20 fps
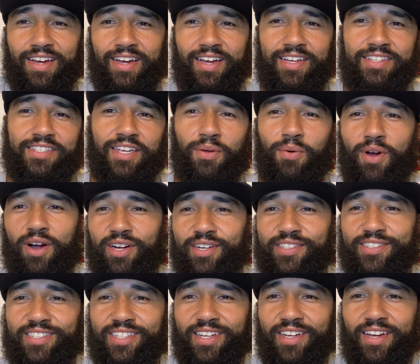Hey,
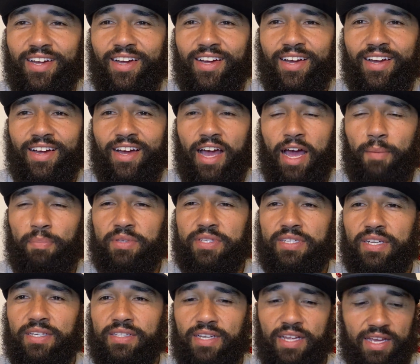Jaywalkers. Happy
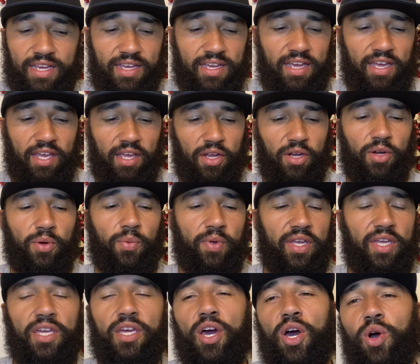Sunday. Here we
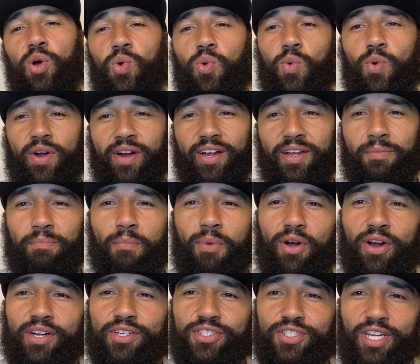go. We're in
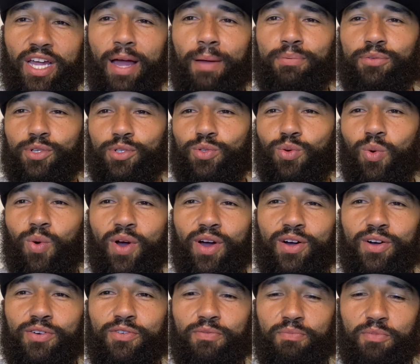Mark chapter
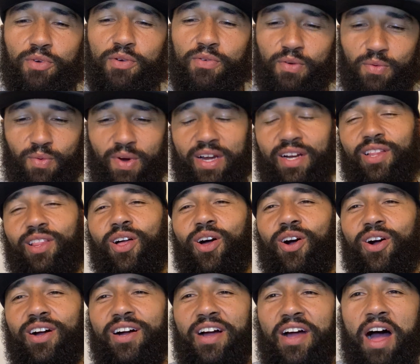12, moving right
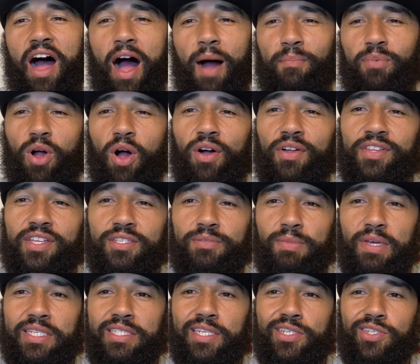along. I'm calling this
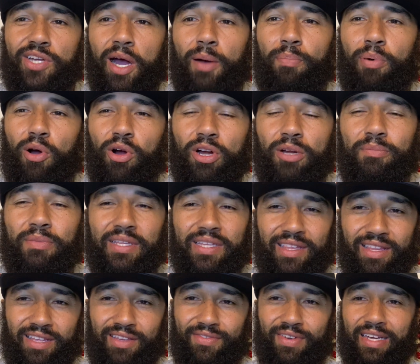message apartment
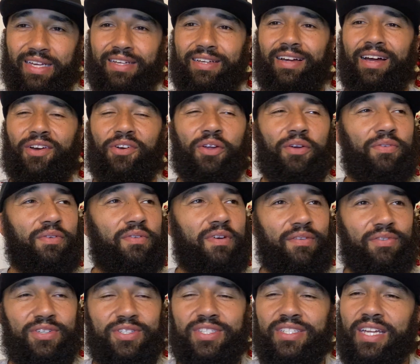living. I don't know if you've
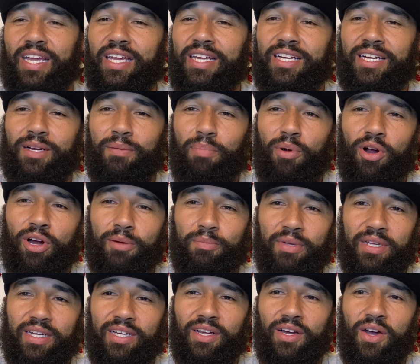ever stayed in an
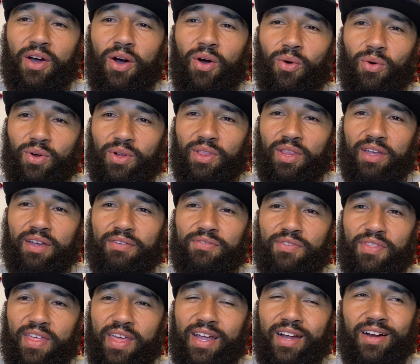apartment or
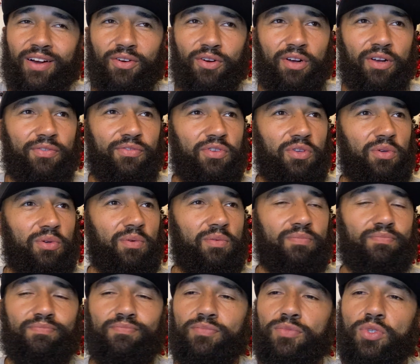lived there, or if
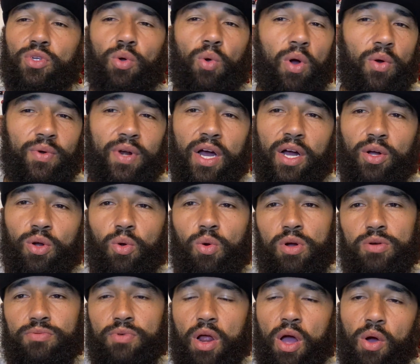you quote
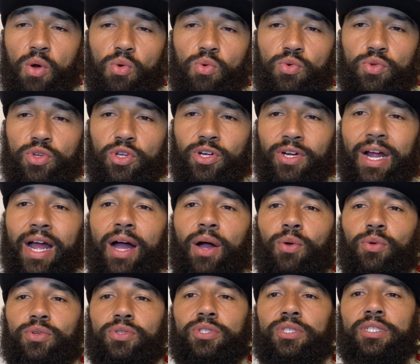unquote own your
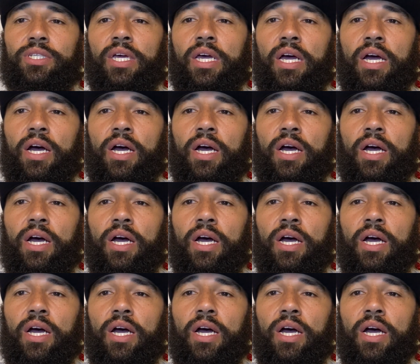house,